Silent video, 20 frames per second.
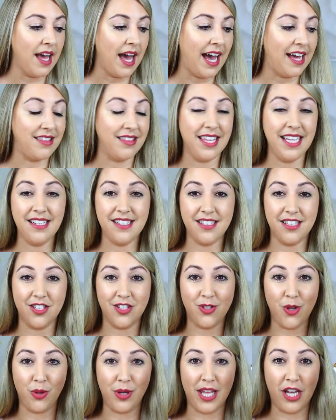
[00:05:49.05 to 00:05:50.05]
at least the
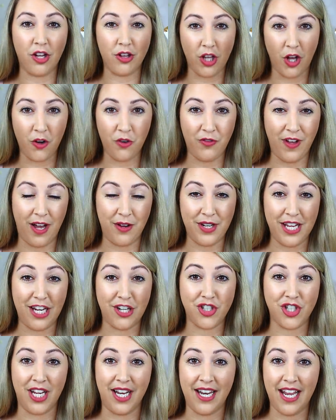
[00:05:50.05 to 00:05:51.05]
Soleil Glow
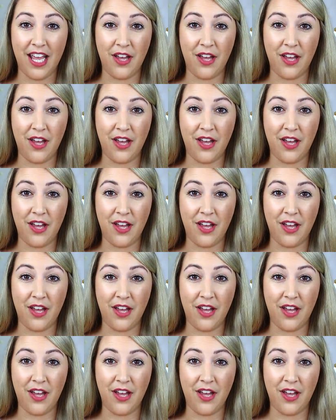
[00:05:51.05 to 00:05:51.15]
foundation